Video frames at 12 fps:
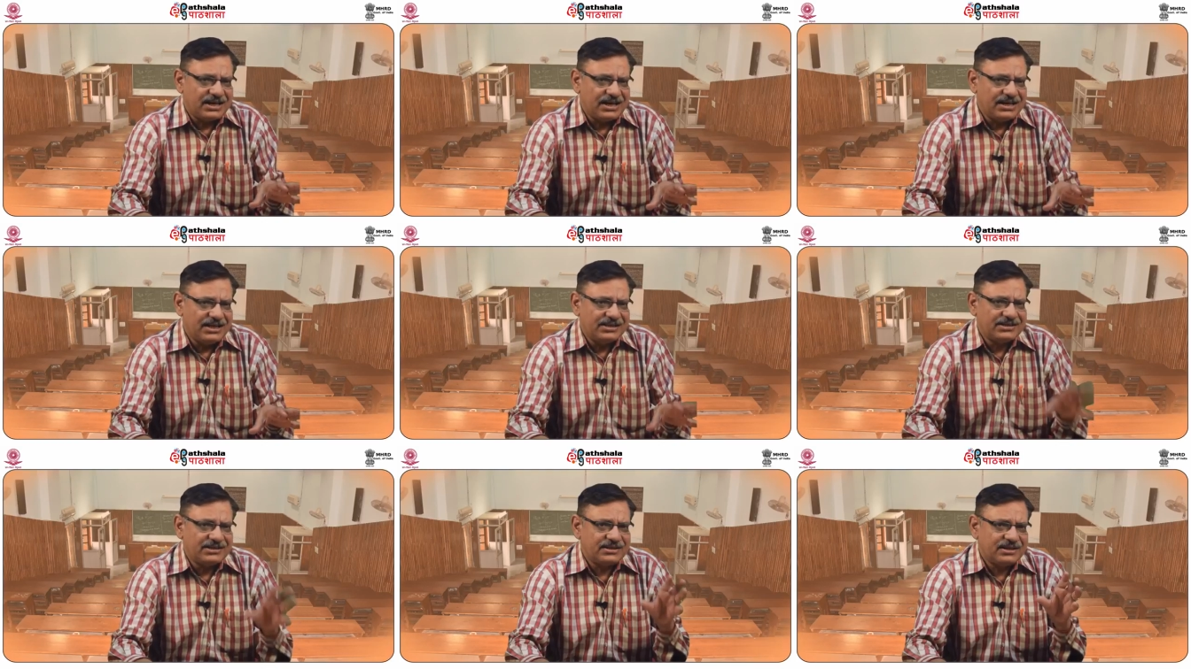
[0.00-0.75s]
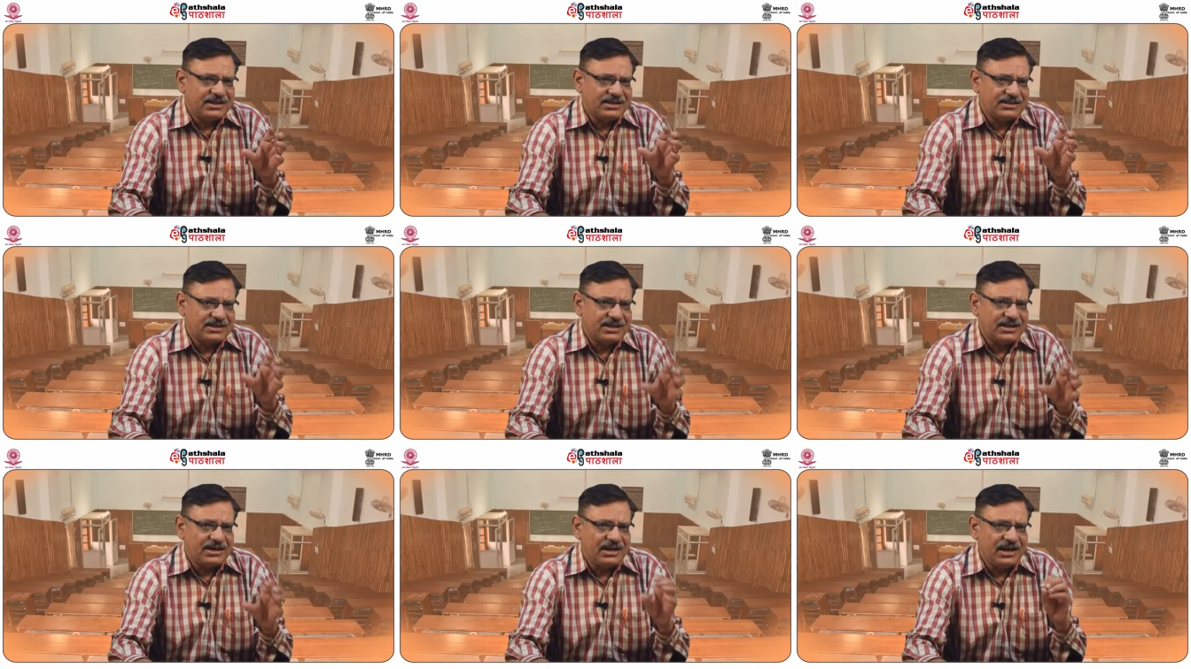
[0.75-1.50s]
dye laser is
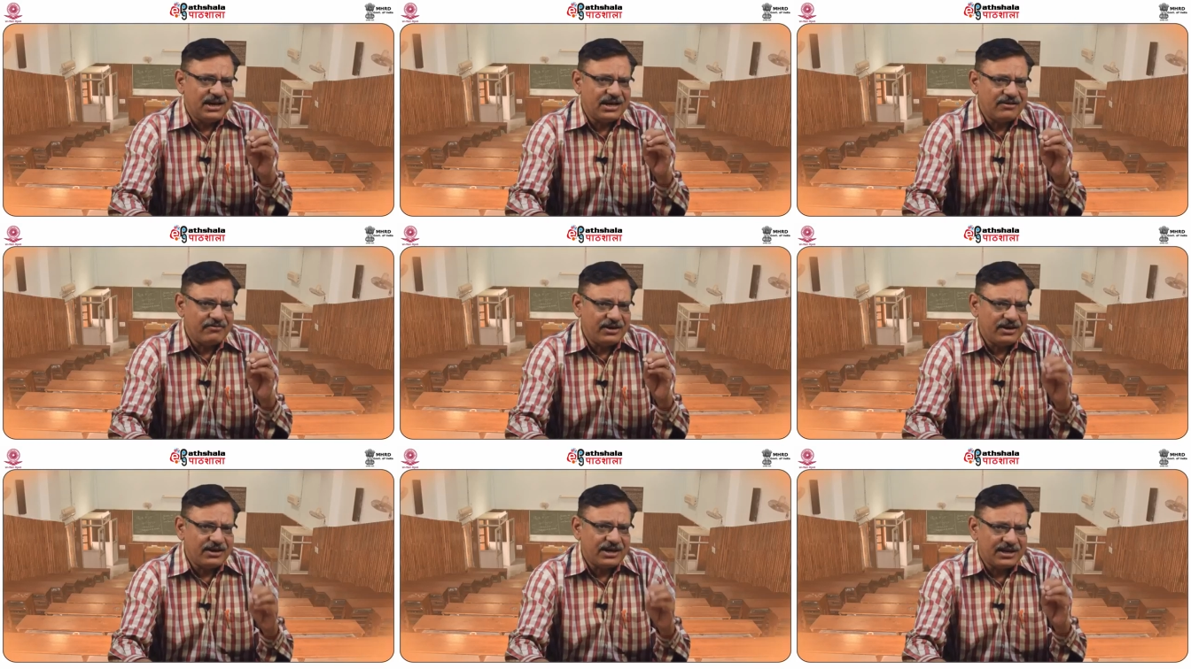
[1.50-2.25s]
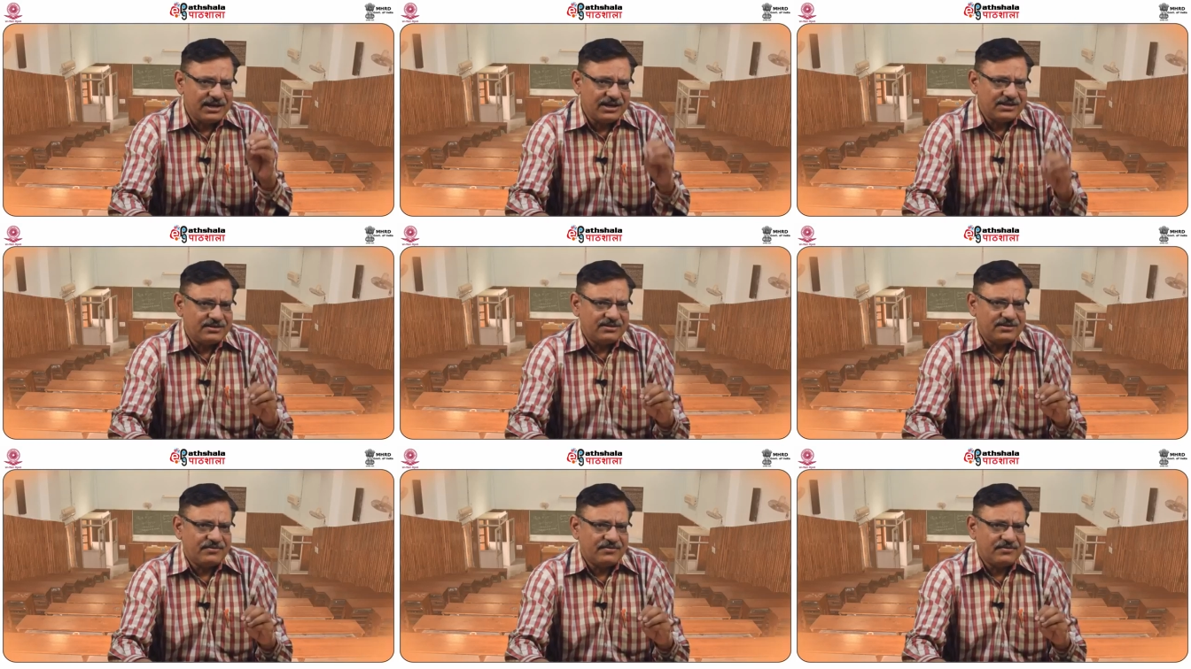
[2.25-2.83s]
a liquid dye laser.